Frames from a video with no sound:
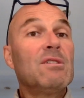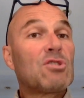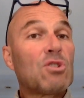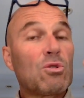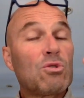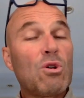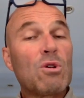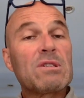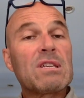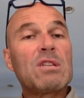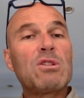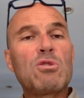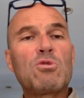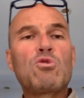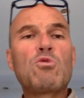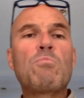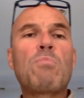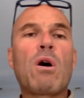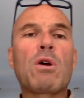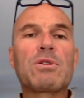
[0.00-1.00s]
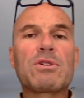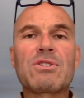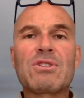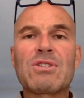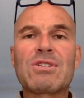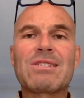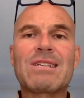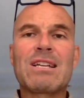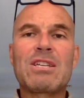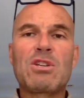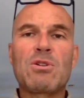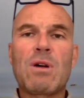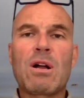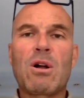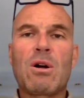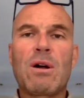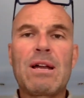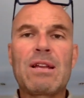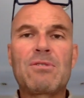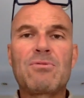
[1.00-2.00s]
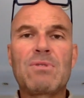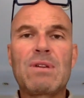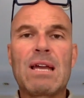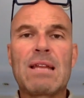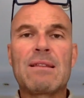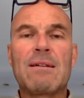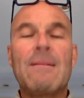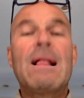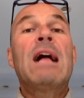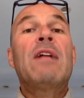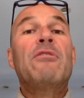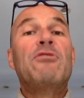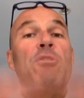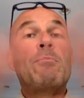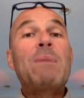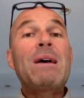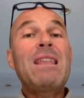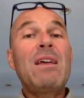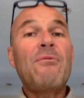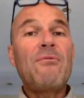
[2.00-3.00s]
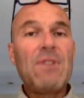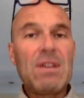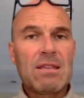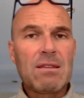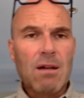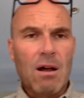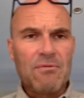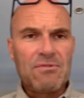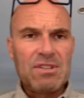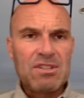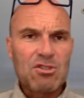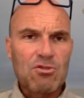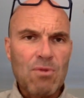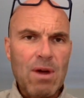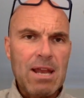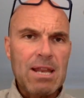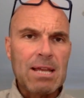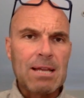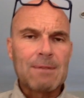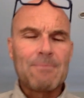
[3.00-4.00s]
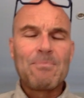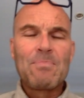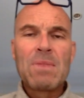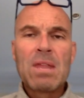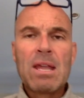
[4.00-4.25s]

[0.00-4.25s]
So those are the two bonuses that you are going to get. The benefit of this training